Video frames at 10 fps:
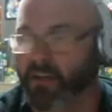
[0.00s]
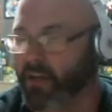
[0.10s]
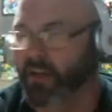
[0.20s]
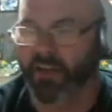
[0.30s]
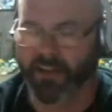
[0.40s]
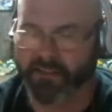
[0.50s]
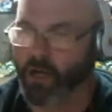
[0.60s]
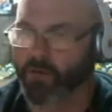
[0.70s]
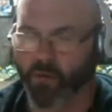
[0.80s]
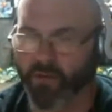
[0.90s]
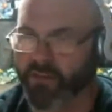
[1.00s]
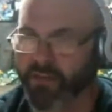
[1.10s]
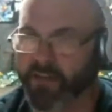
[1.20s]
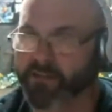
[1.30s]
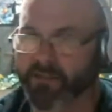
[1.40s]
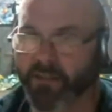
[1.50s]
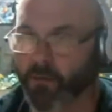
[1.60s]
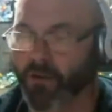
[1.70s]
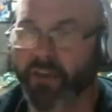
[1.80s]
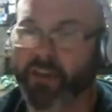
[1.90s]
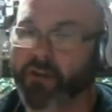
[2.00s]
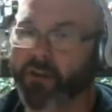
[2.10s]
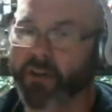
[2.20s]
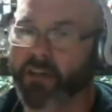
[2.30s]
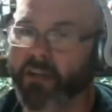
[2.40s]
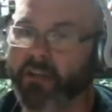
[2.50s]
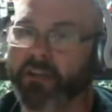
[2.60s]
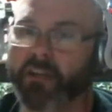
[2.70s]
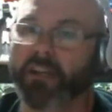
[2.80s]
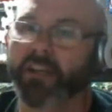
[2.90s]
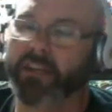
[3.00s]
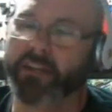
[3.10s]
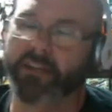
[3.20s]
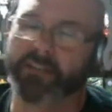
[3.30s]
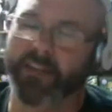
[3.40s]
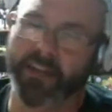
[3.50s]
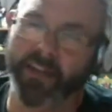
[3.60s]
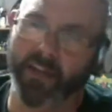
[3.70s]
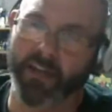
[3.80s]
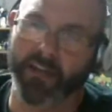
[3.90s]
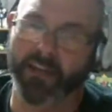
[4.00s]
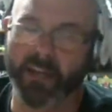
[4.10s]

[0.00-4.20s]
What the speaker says: It's over with, kids. The one thing you're going to get is a kit